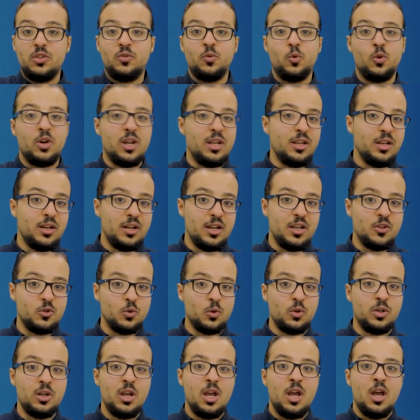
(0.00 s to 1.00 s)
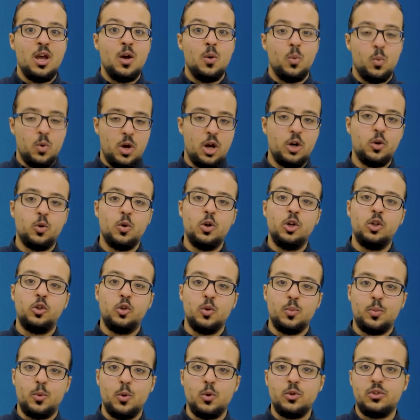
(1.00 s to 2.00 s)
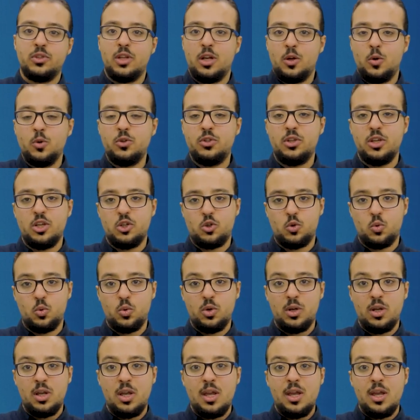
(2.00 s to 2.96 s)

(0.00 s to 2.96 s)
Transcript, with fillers: it for any reason, we are going to post a goods issue.